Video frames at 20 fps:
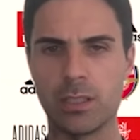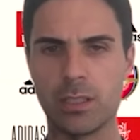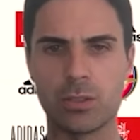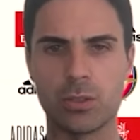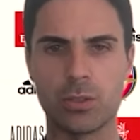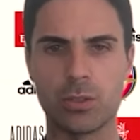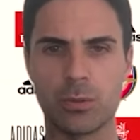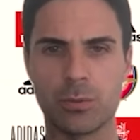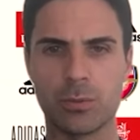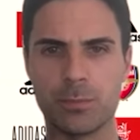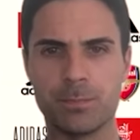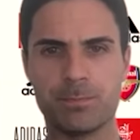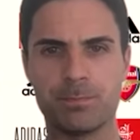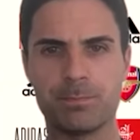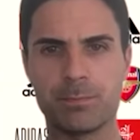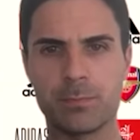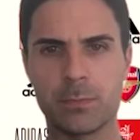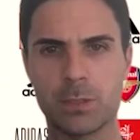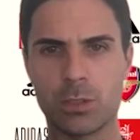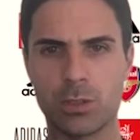So,
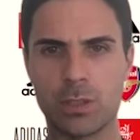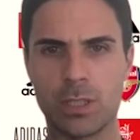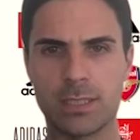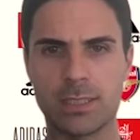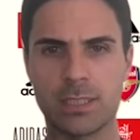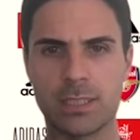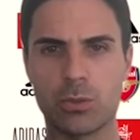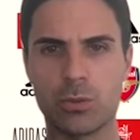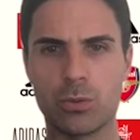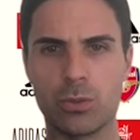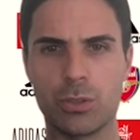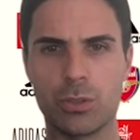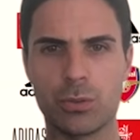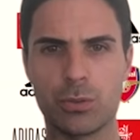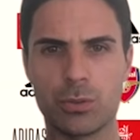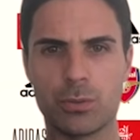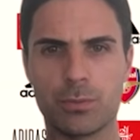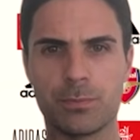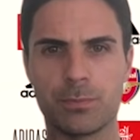so that's a good news.